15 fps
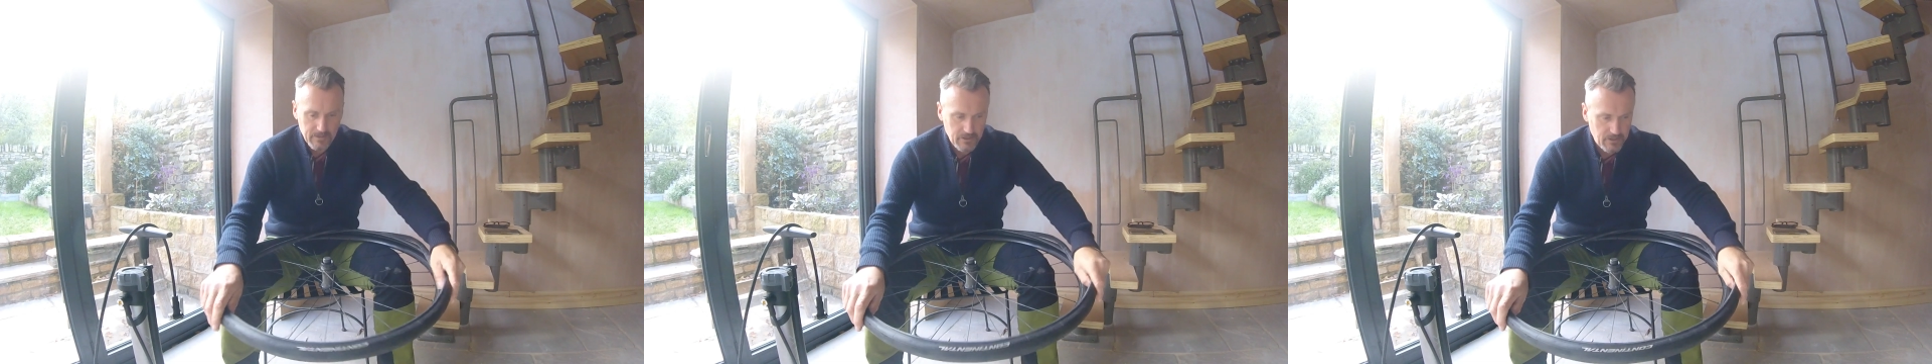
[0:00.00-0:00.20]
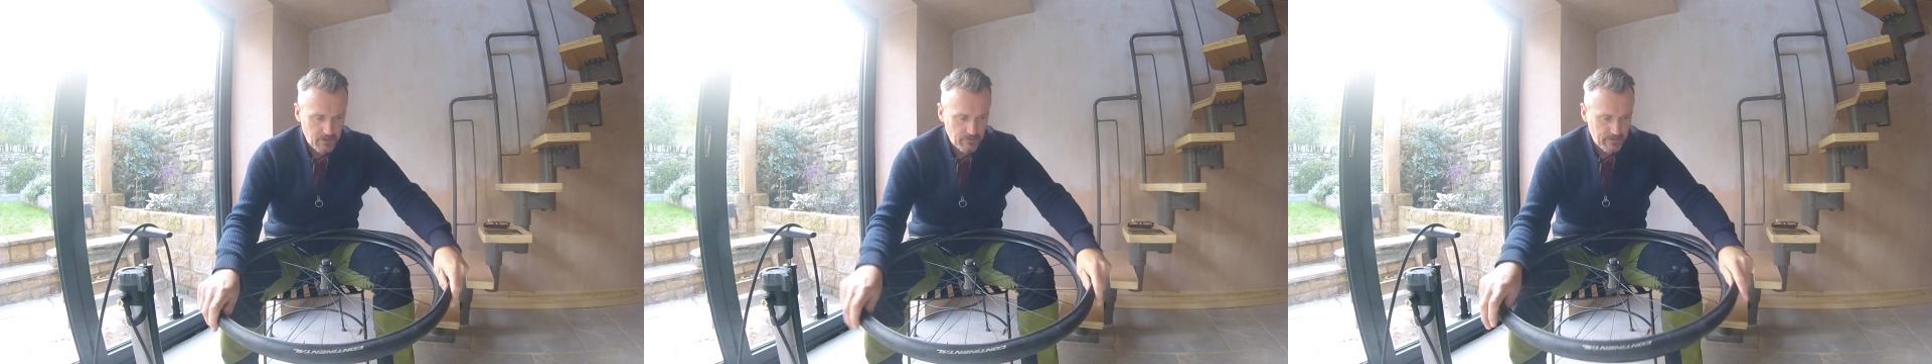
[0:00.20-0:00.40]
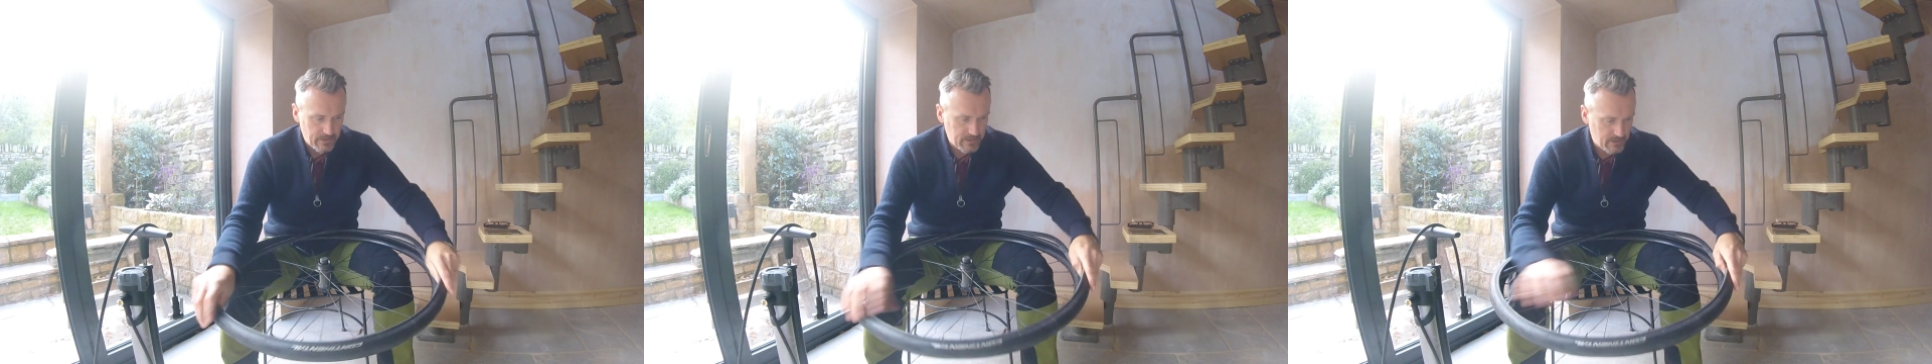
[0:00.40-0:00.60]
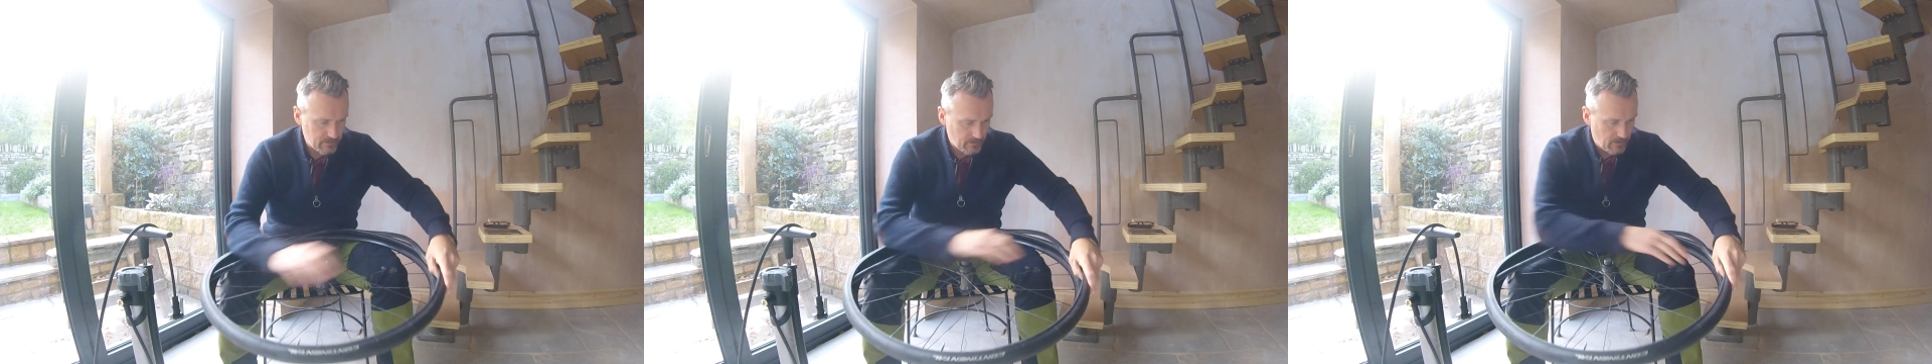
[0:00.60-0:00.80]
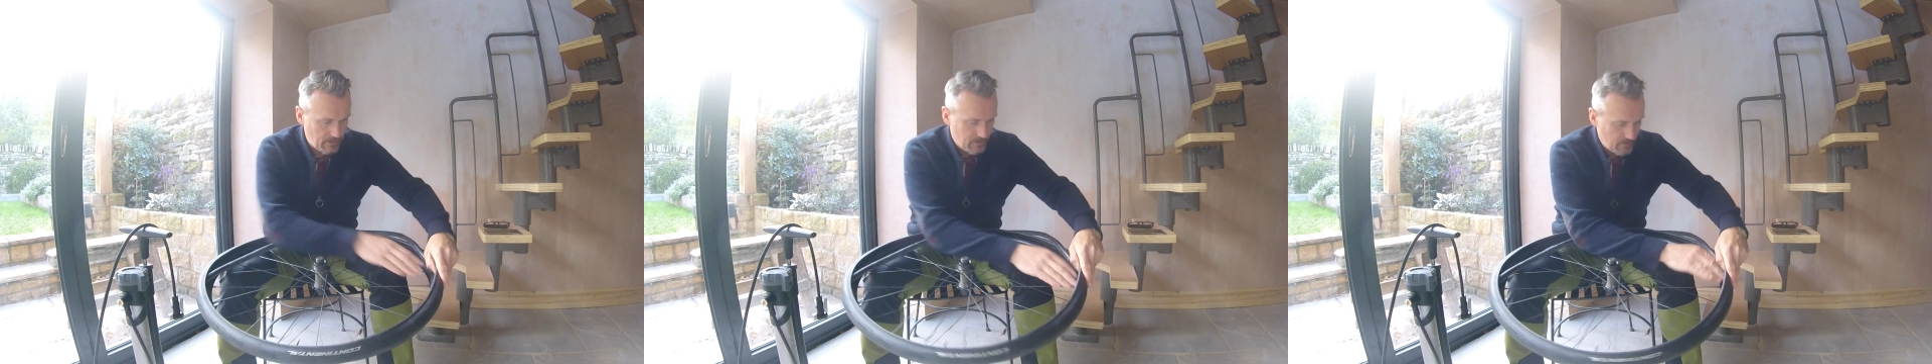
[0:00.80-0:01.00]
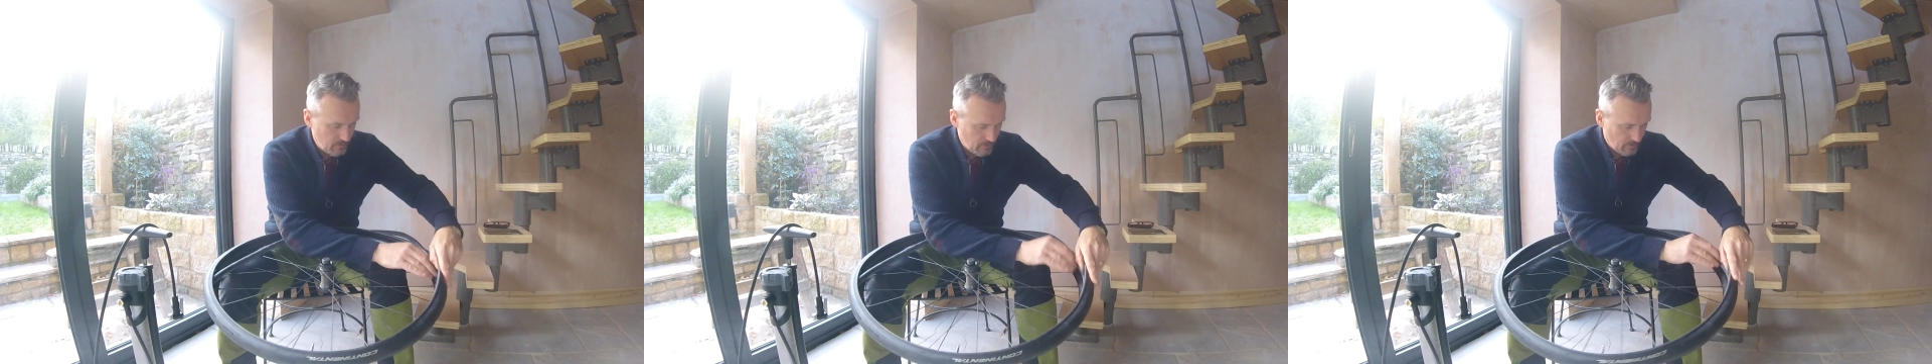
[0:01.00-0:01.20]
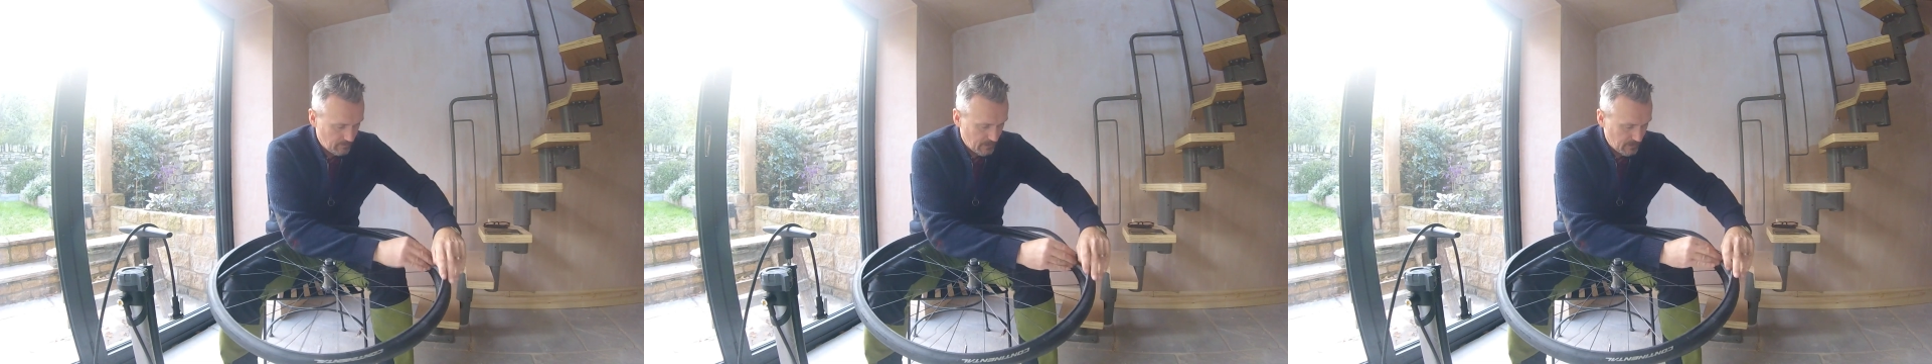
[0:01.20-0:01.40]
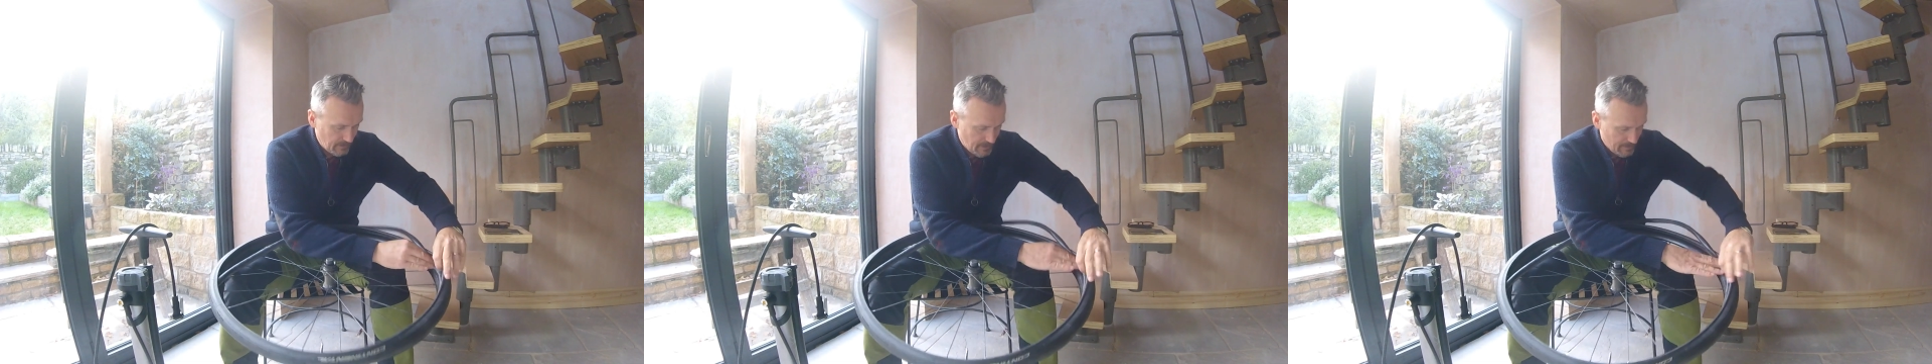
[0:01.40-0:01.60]
to do this on
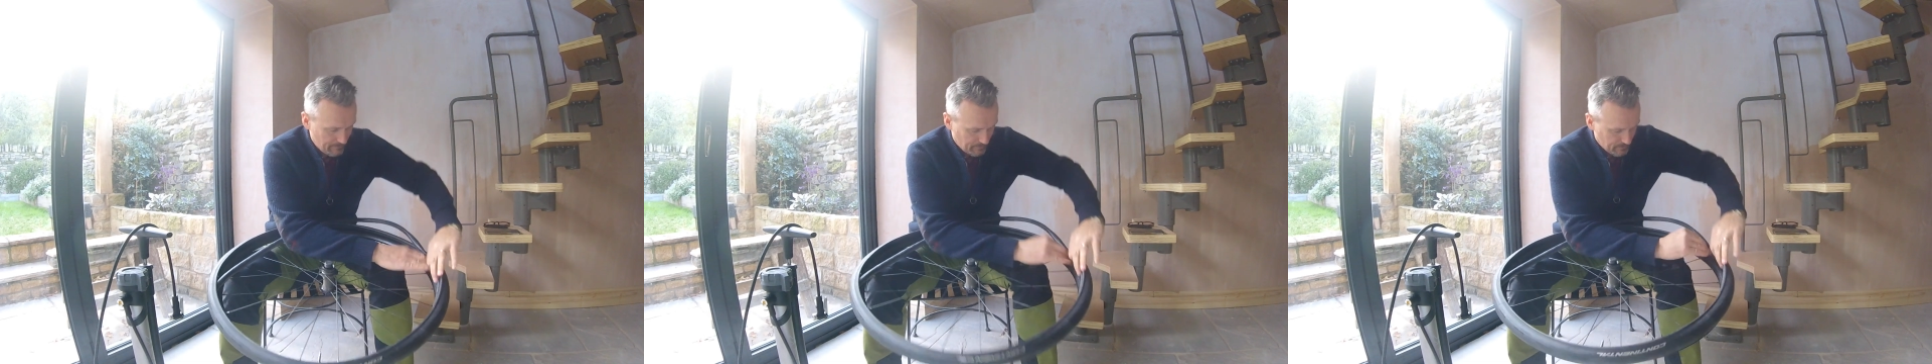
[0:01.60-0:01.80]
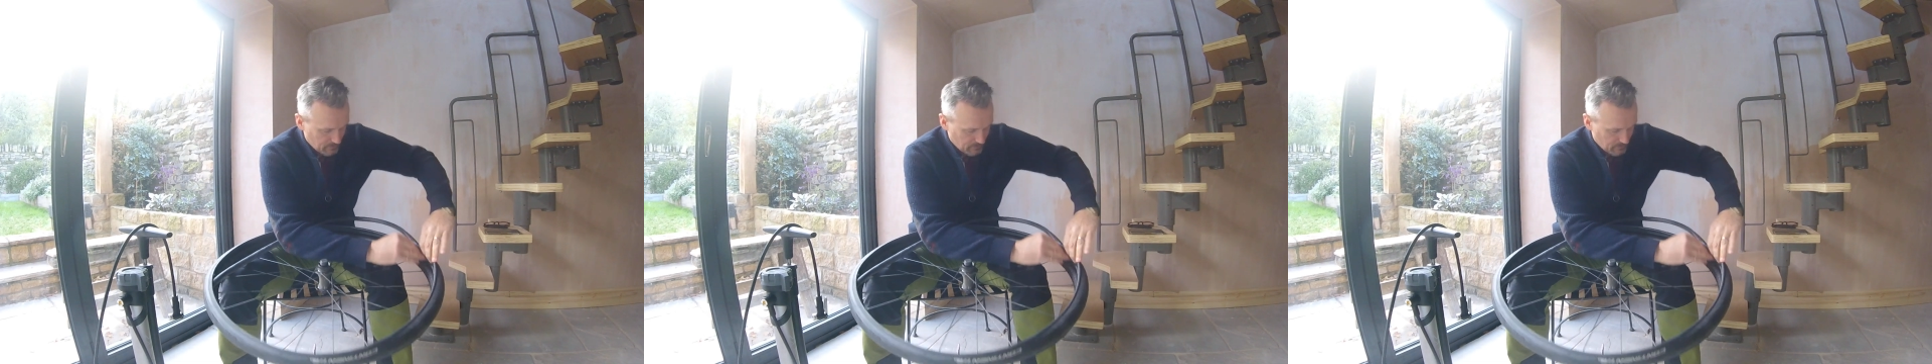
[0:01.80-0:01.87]
my lap,